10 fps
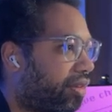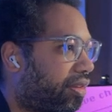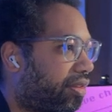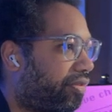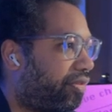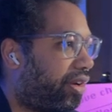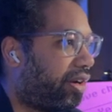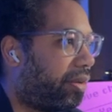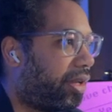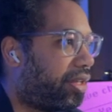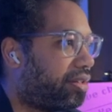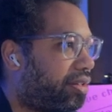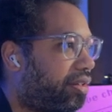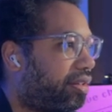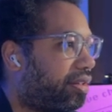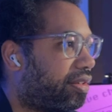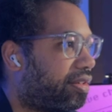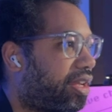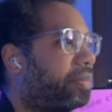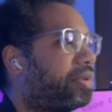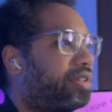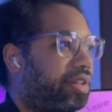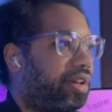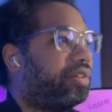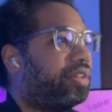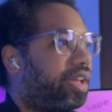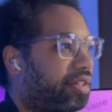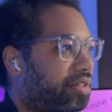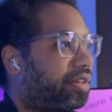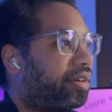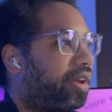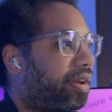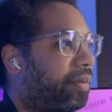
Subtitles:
Very messy. Tapped cell, yes, okay.